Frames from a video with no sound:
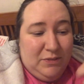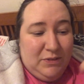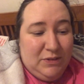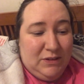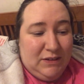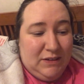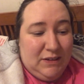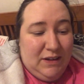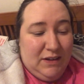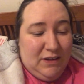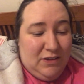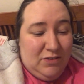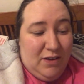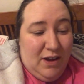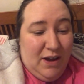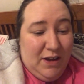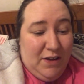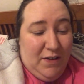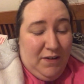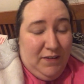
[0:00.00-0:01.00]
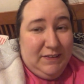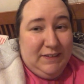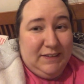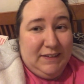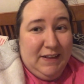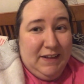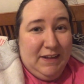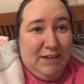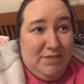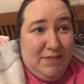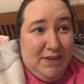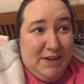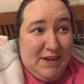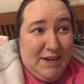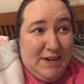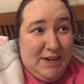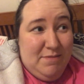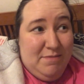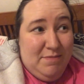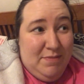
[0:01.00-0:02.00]
So we're just going to try and constantly
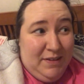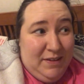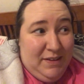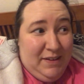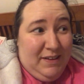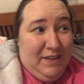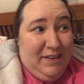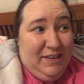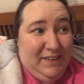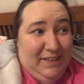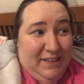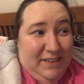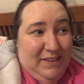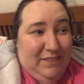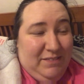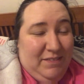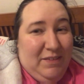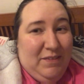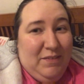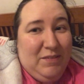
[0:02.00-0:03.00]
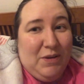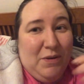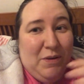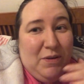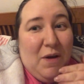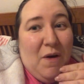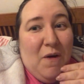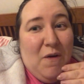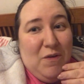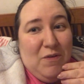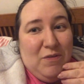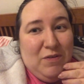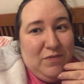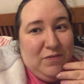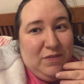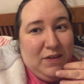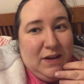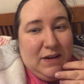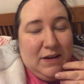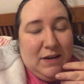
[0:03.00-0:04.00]
feed him. Well, we don't want to
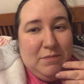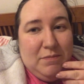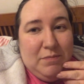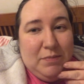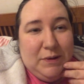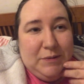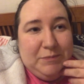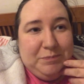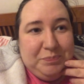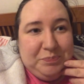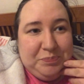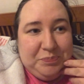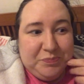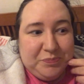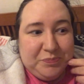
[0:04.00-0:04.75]
overfeed him, but